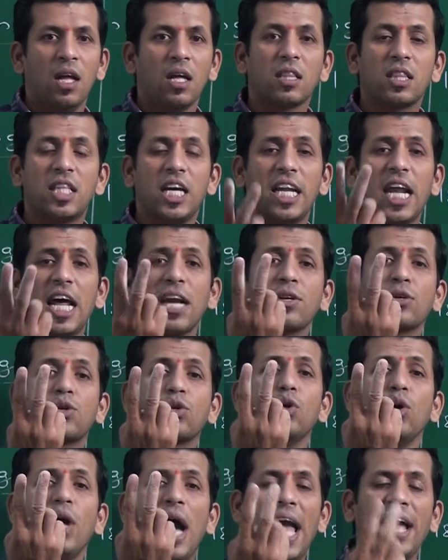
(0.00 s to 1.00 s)
There are
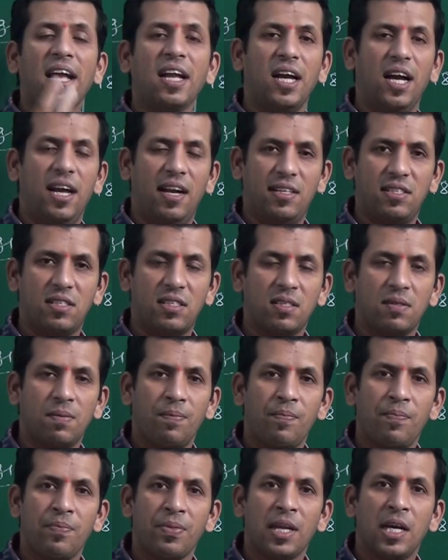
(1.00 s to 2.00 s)
two angles.
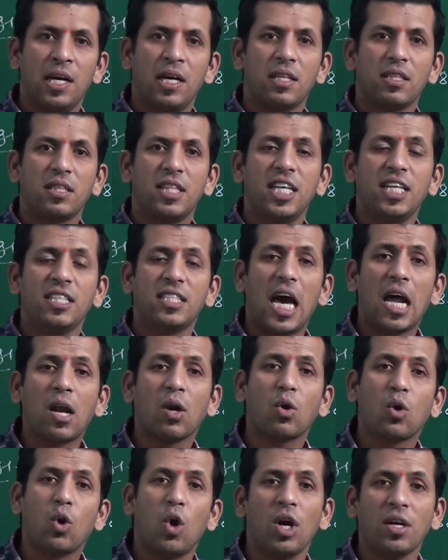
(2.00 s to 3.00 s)
These
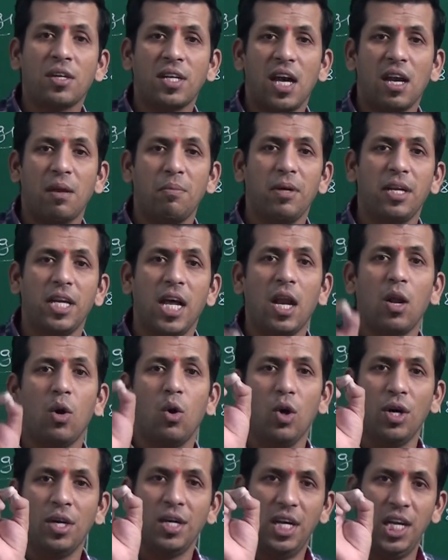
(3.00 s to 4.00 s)
are co-terminal
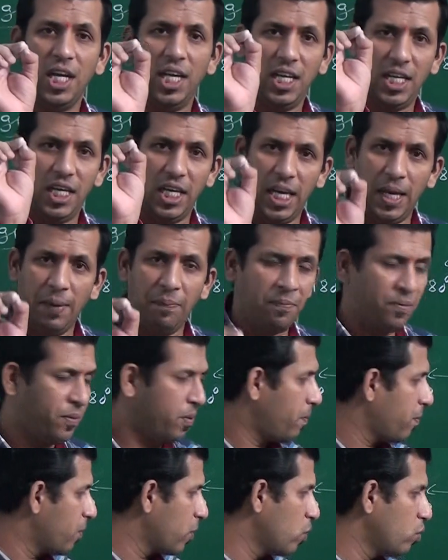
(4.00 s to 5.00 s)
only if
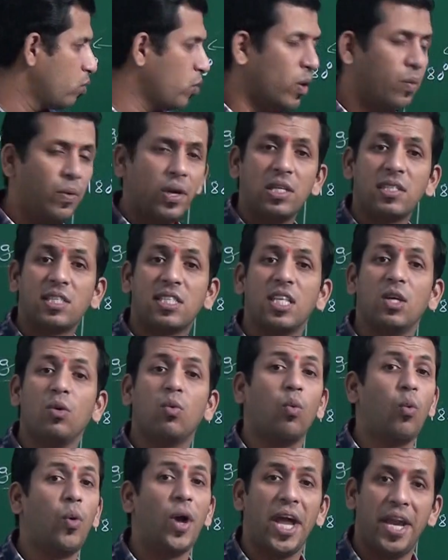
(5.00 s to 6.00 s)
we will see
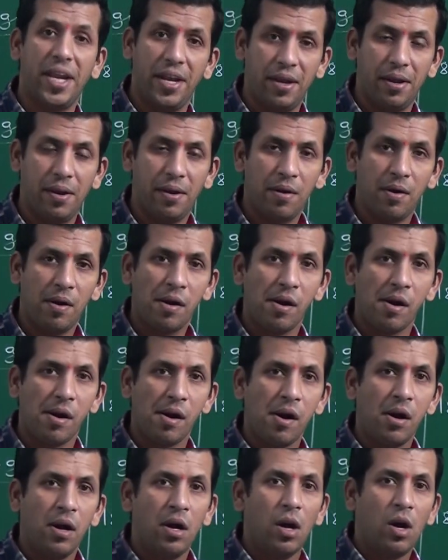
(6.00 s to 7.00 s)
when.
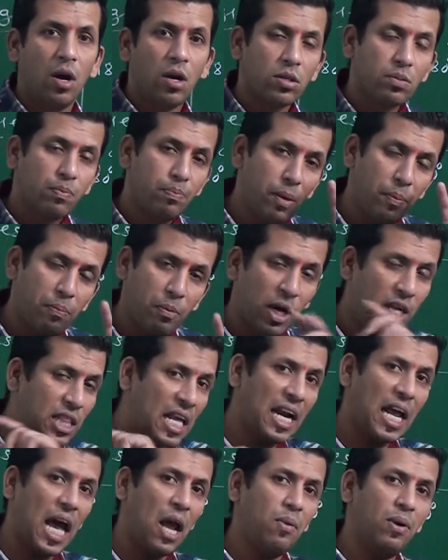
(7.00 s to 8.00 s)
Before
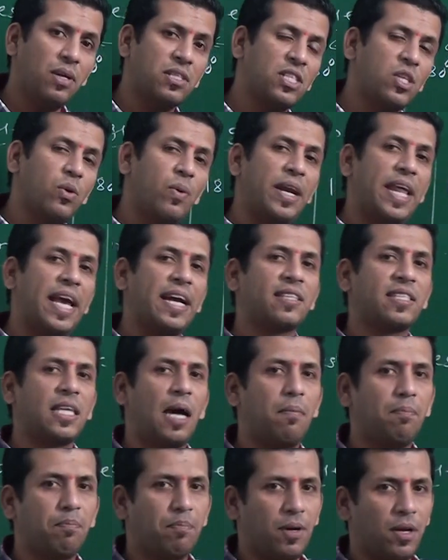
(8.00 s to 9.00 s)
that I will see one
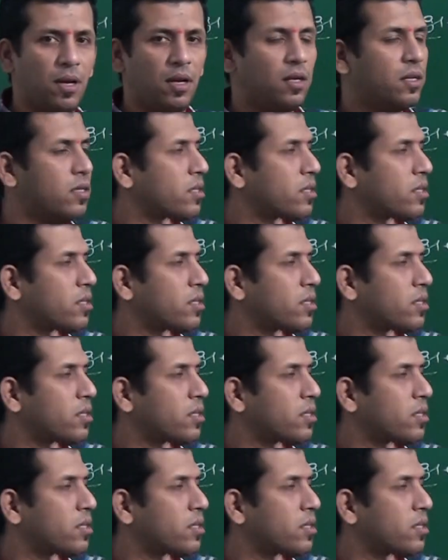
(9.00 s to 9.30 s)
example.